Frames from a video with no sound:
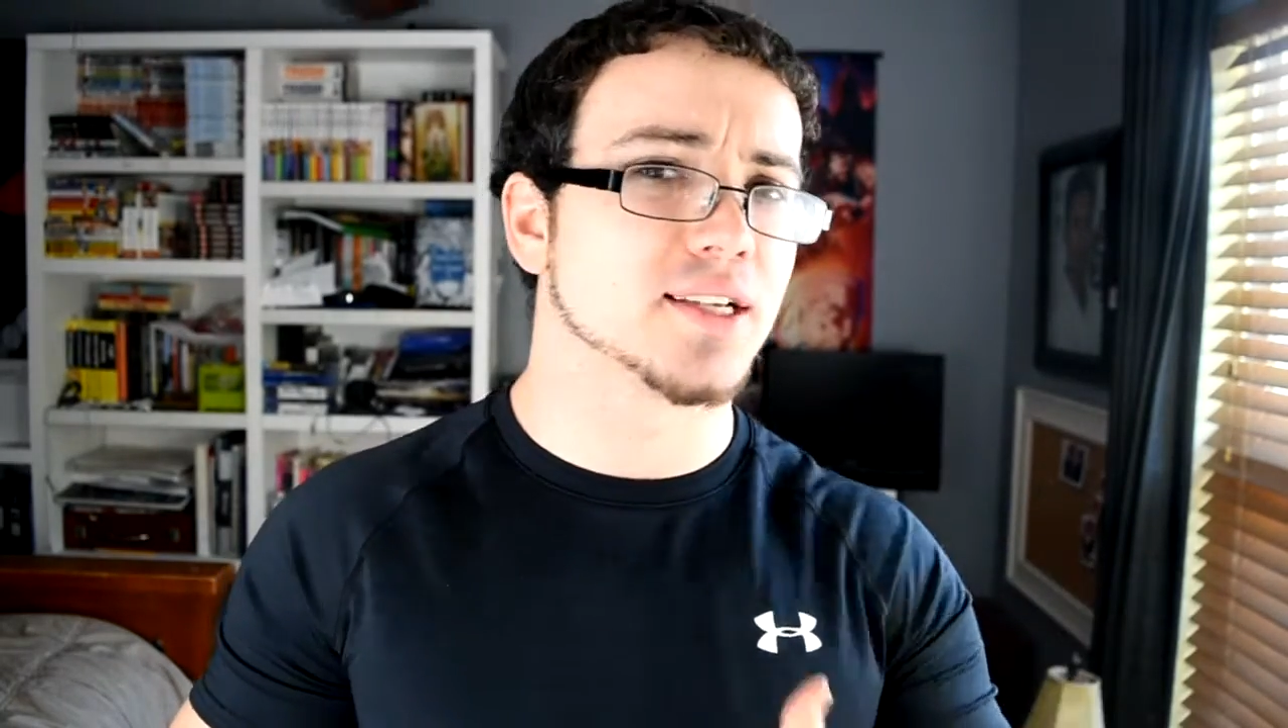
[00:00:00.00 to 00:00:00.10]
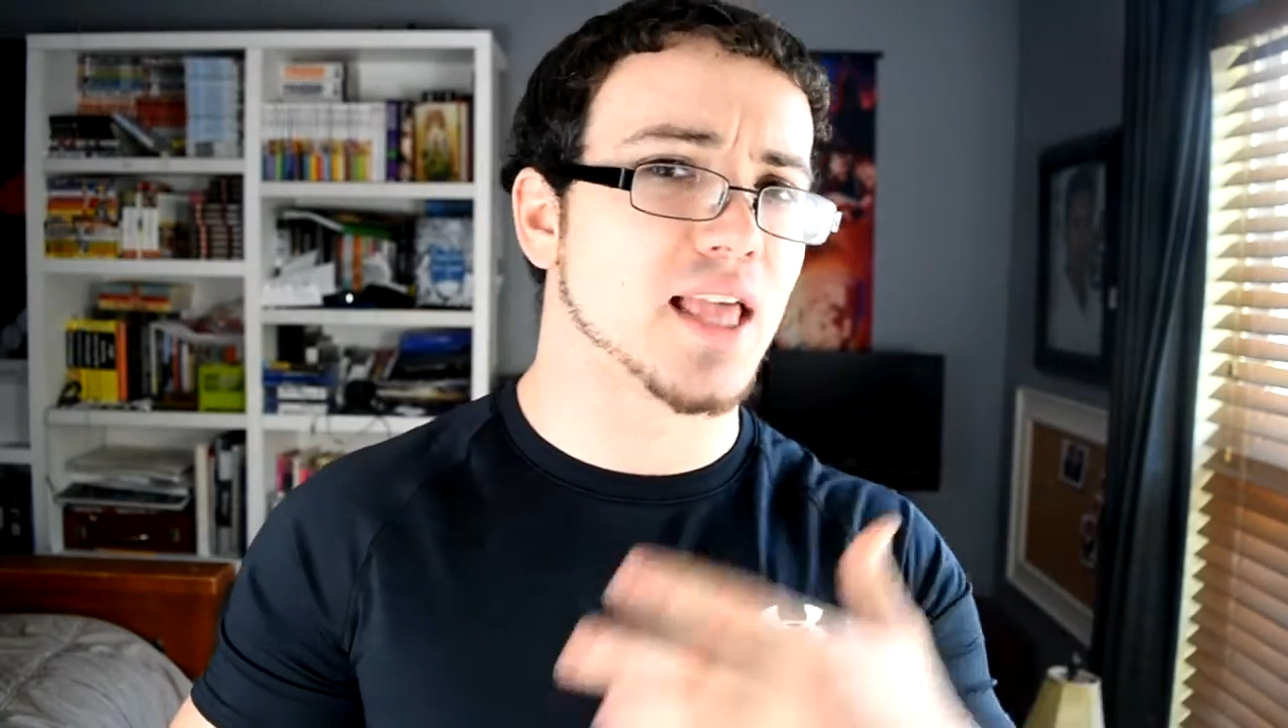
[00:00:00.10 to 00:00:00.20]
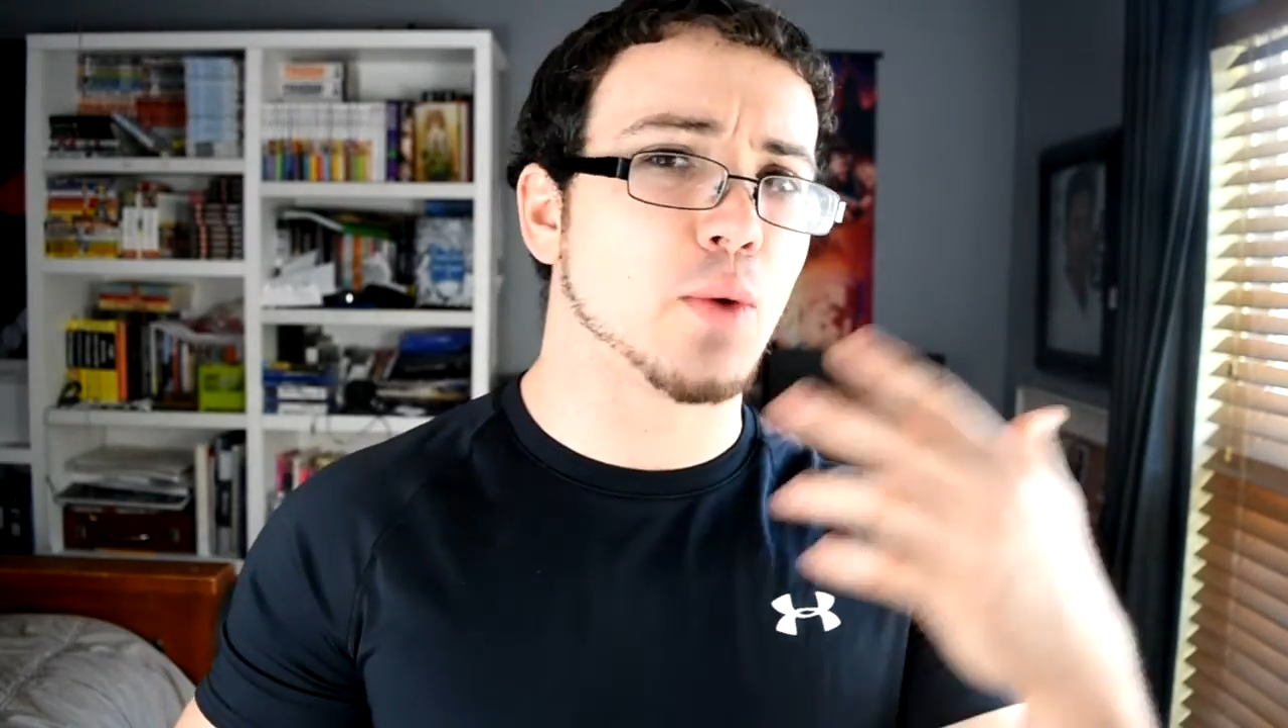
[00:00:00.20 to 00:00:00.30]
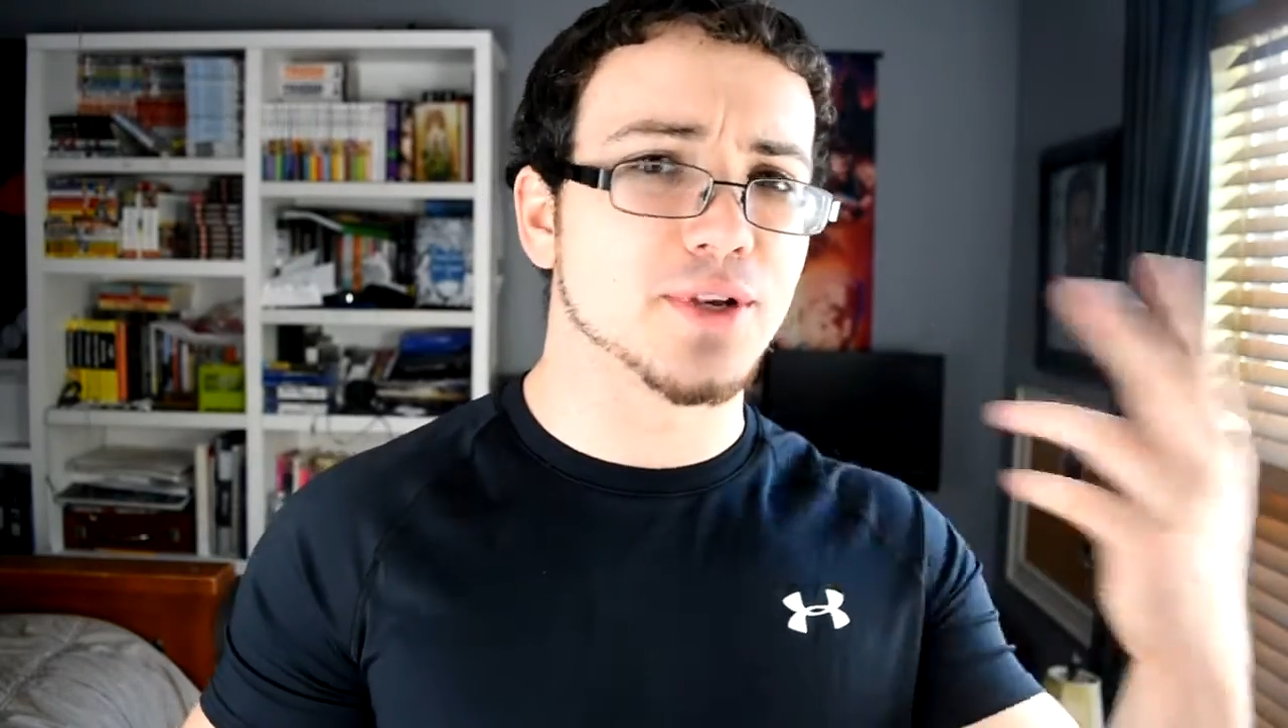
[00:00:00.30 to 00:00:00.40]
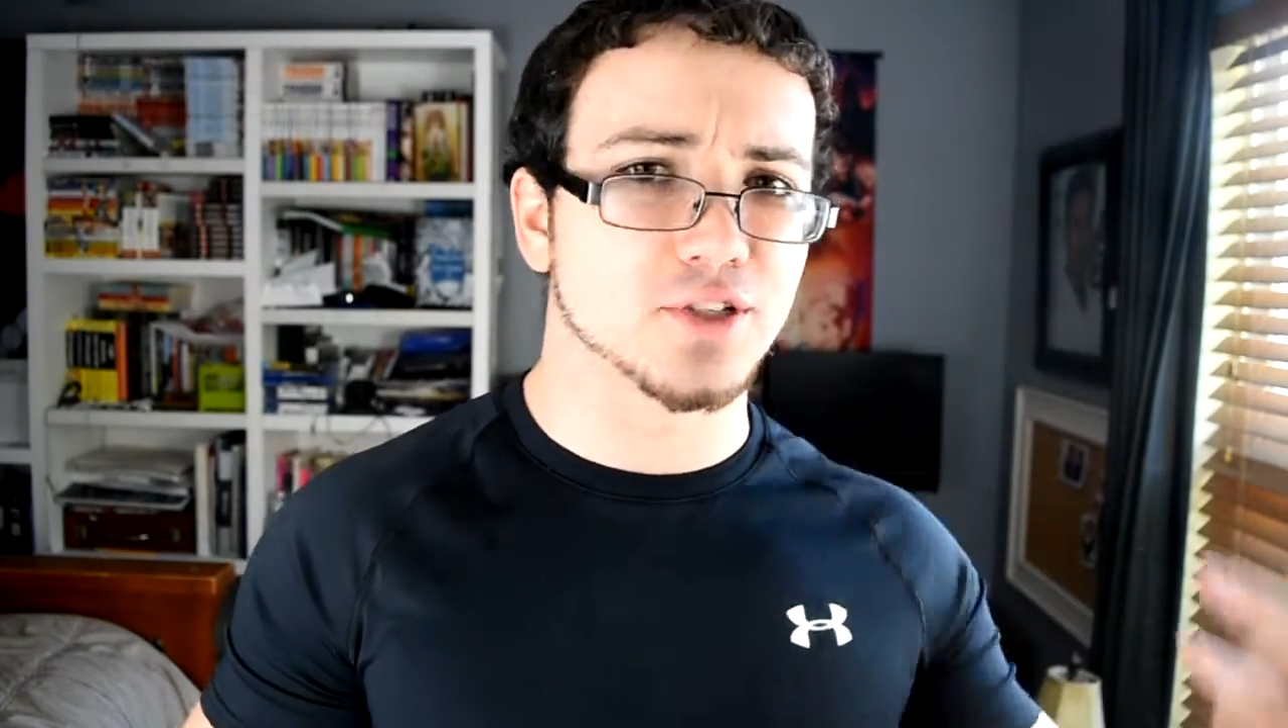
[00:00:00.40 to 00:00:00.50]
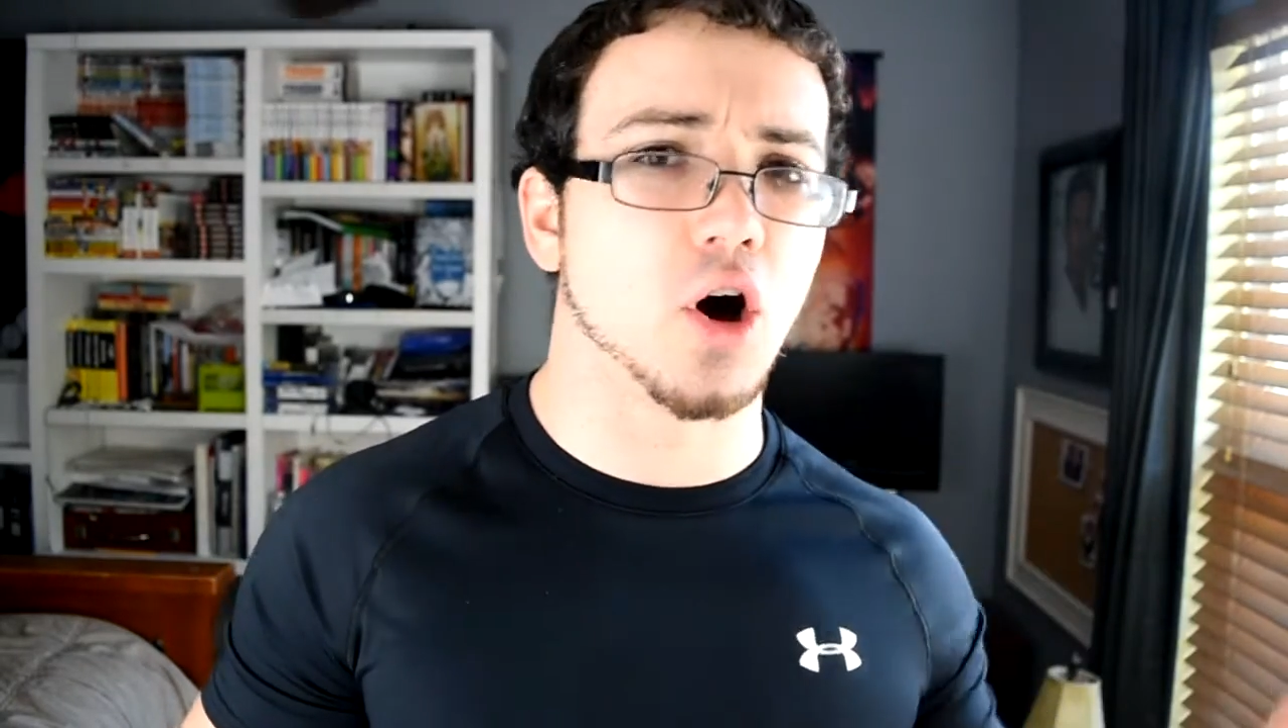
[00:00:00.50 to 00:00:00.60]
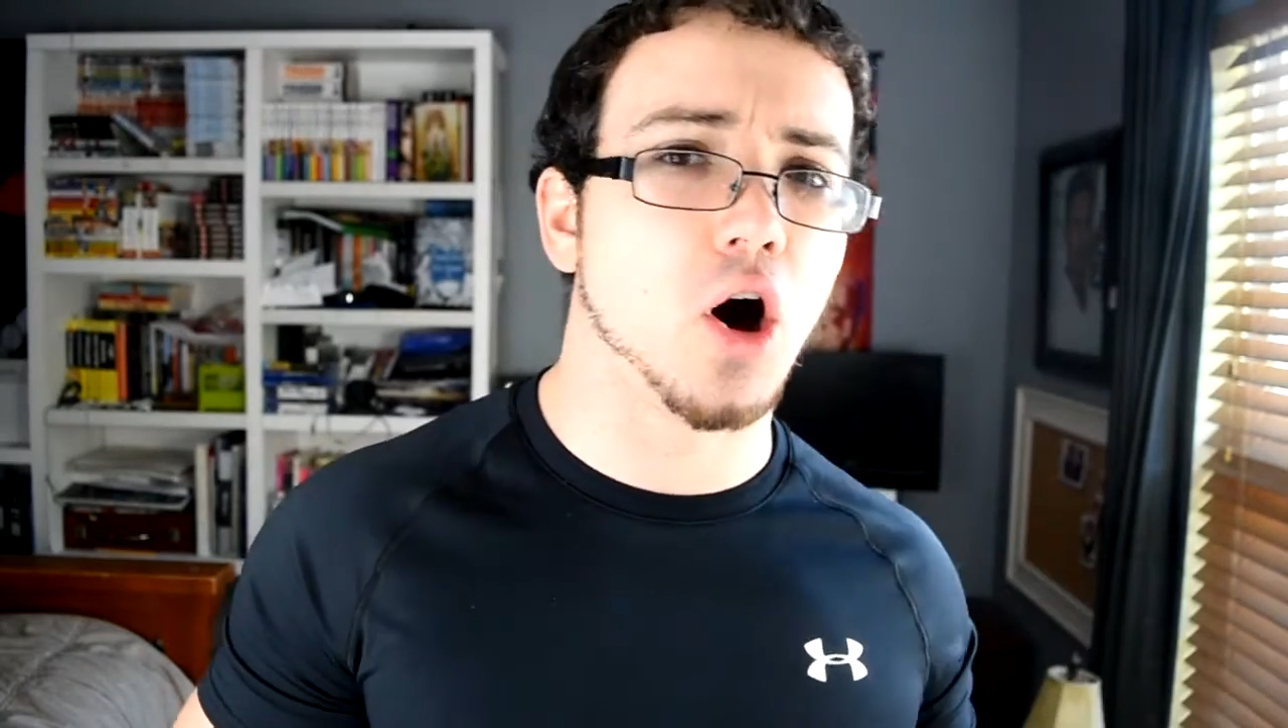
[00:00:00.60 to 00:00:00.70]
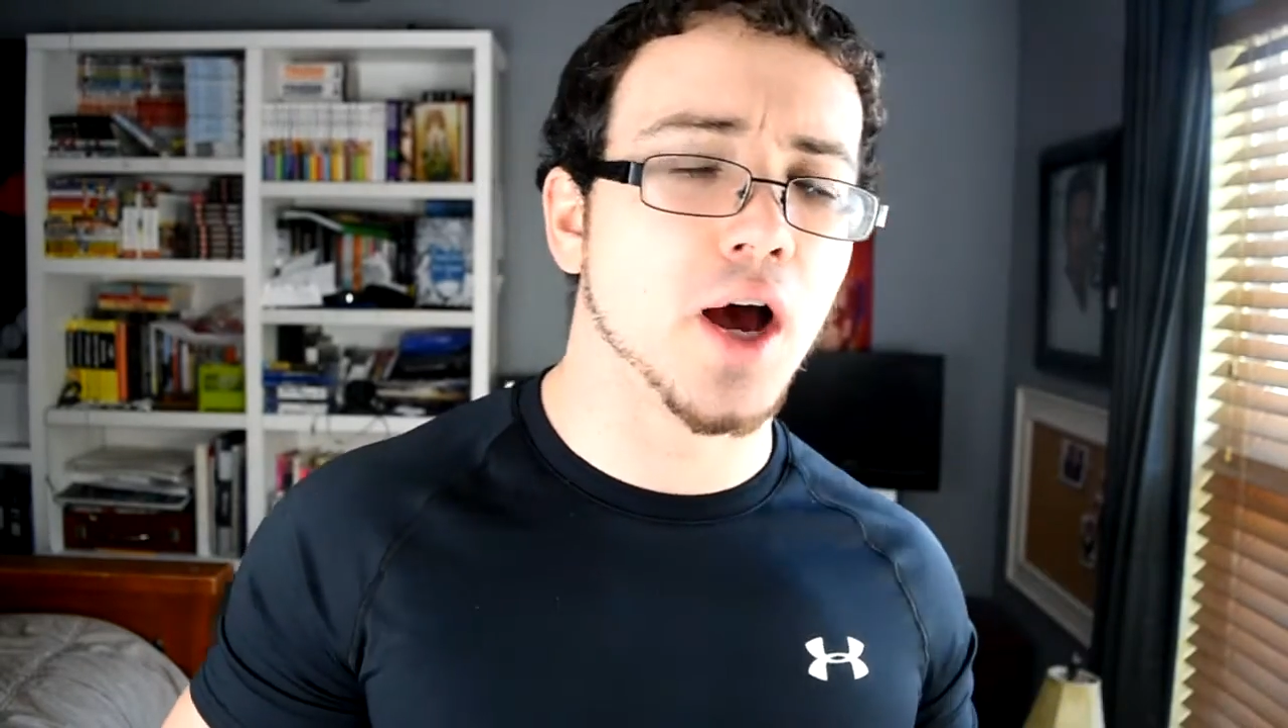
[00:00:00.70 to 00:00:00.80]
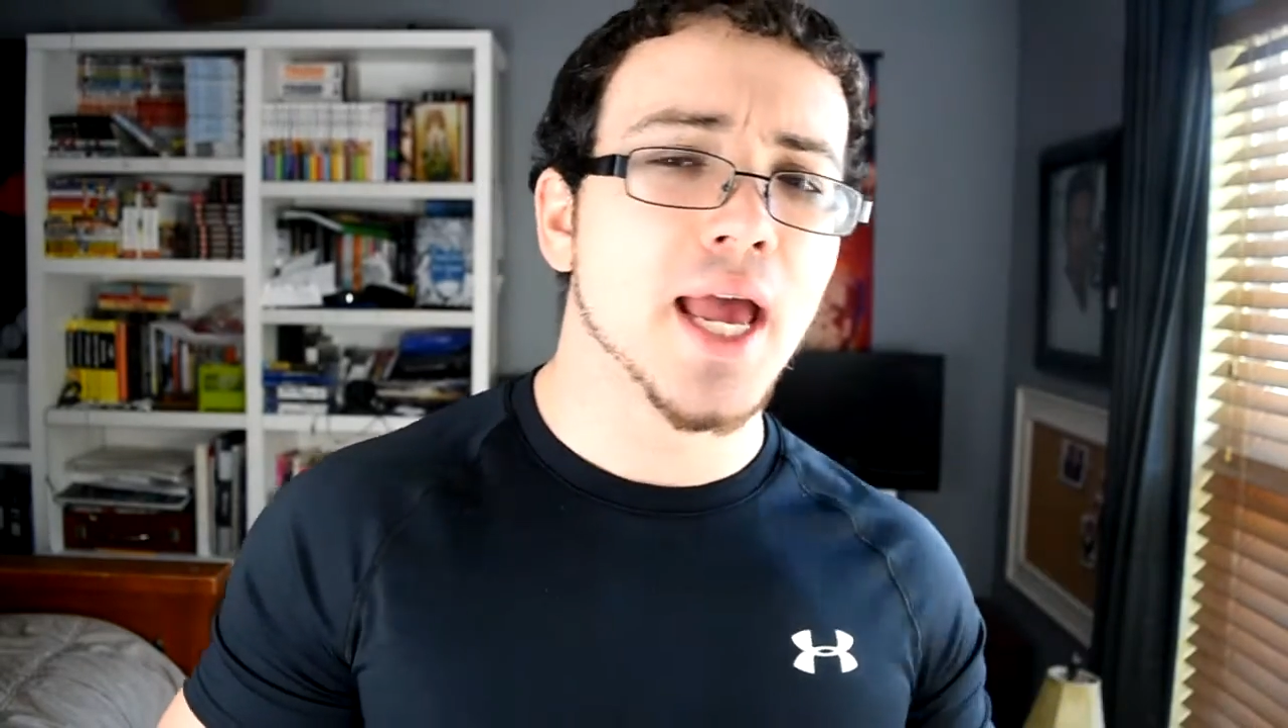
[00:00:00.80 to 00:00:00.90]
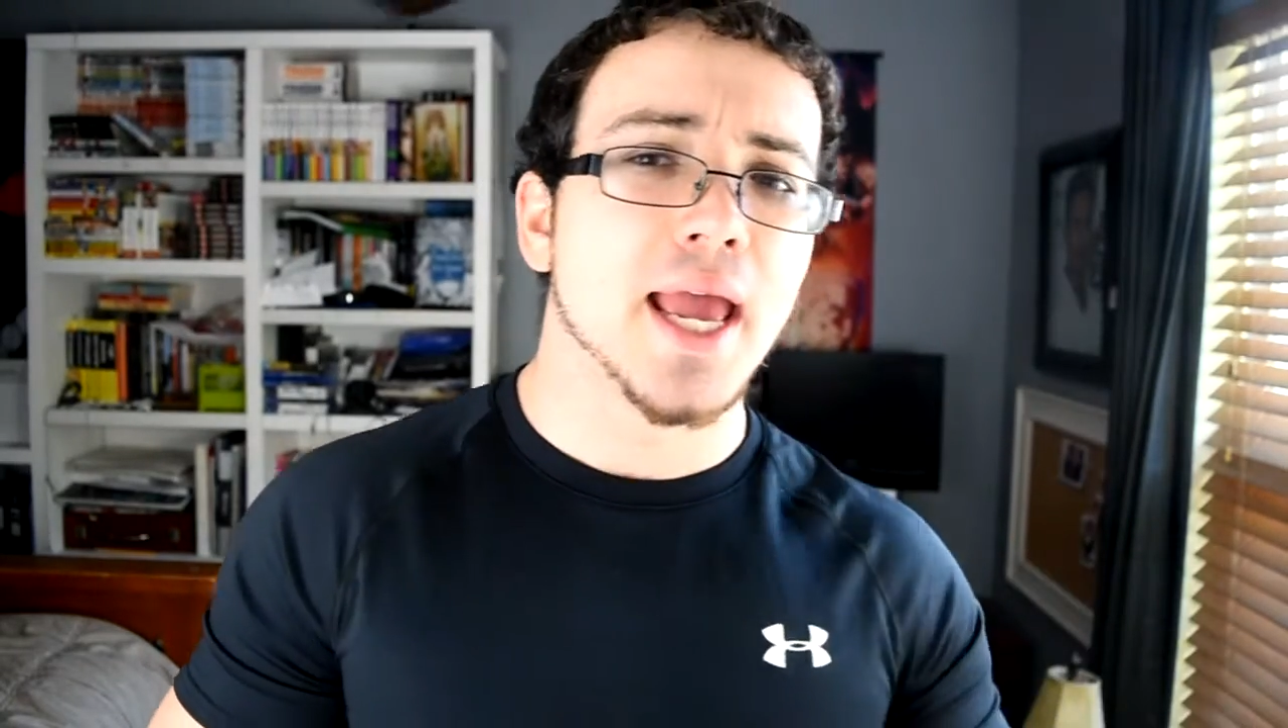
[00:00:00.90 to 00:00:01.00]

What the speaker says: that we saw